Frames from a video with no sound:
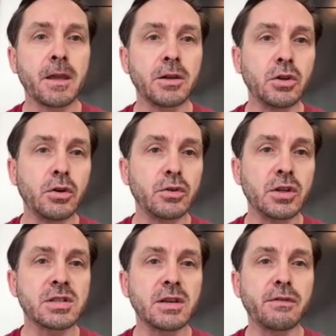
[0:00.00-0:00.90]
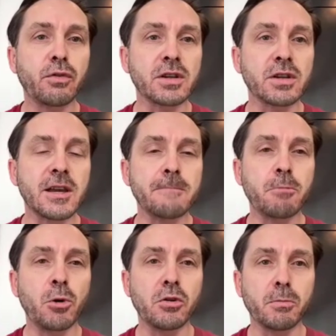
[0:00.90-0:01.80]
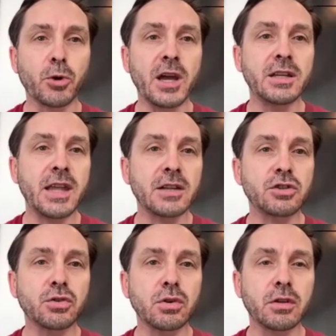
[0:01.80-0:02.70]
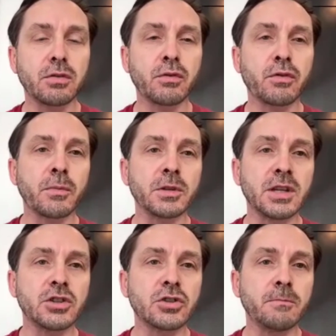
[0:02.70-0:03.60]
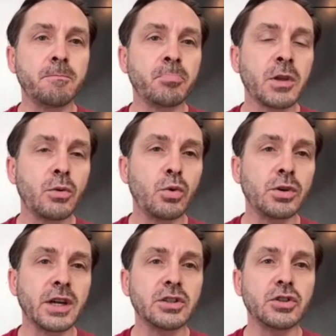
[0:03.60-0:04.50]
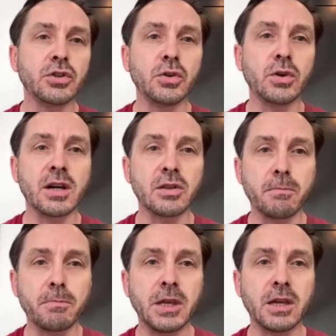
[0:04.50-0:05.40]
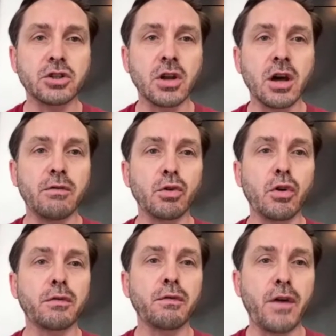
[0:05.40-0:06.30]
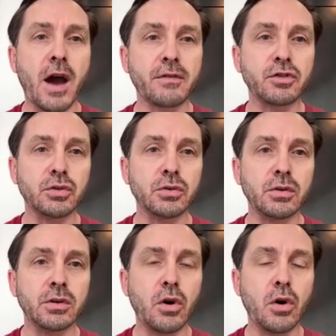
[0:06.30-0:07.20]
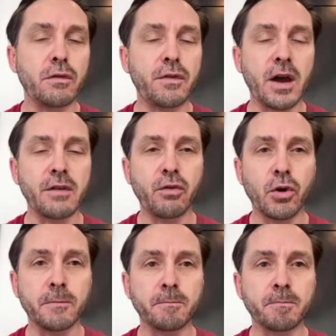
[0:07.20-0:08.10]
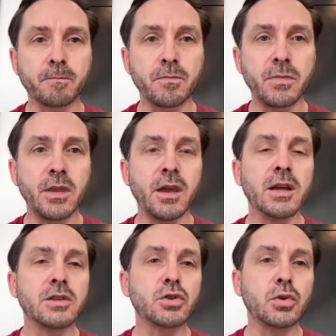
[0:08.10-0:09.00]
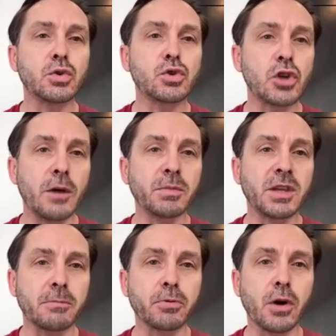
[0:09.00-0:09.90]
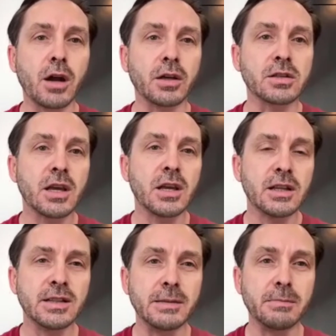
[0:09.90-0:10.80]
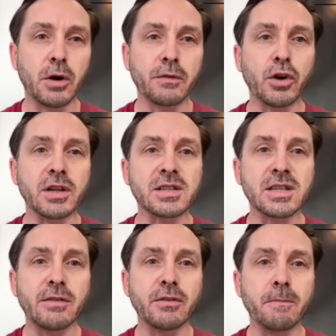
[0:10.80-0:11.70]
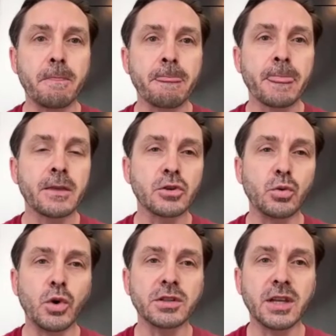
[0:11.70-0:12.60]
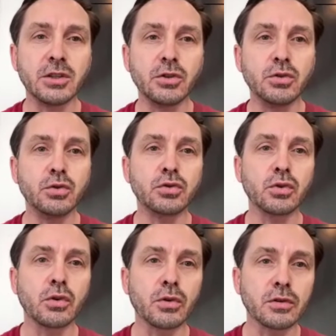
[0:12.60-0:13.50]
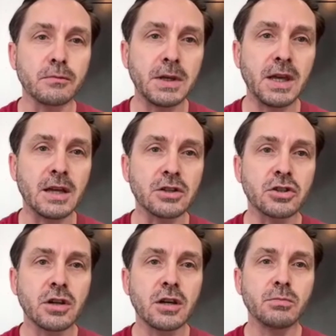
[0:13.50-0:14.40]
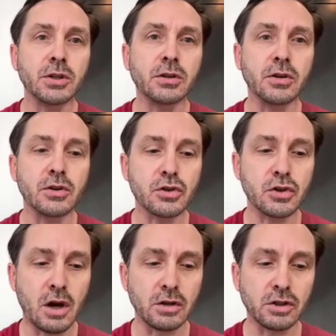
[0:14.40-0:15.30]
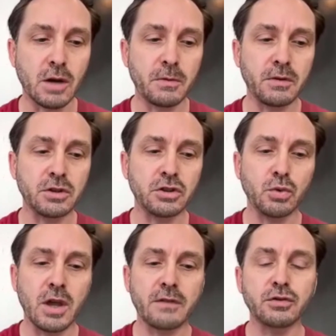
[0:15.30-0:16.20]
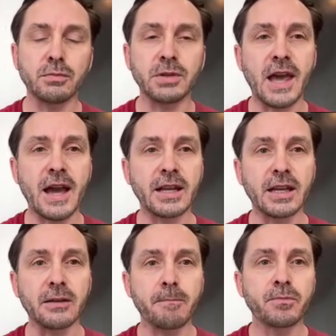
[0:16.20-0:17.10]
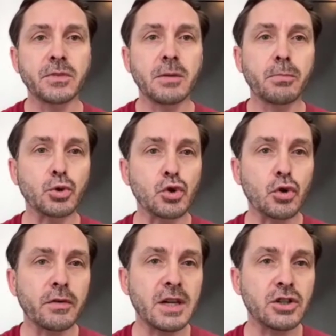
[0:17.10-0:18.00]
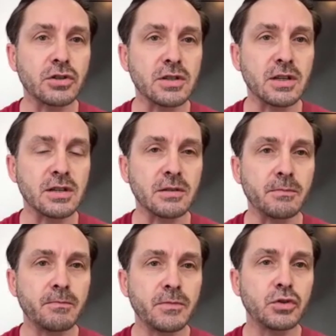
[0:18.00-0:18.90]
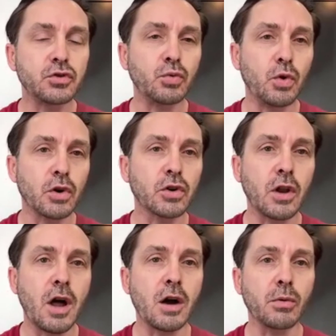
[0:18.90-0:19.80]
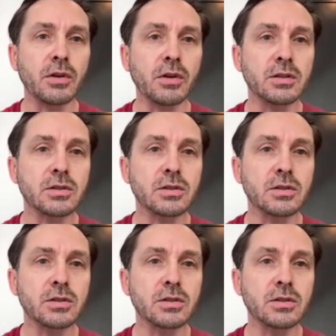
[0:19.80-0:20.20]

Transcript: You know, let's say, for example, a bread naturally through fermentation will get you at the pH level of five point two or five point four. So some cake products, they buffer at seven. So what can you do to lower the pH? Because on top of it, you will have to be adding preservation system to work along with it.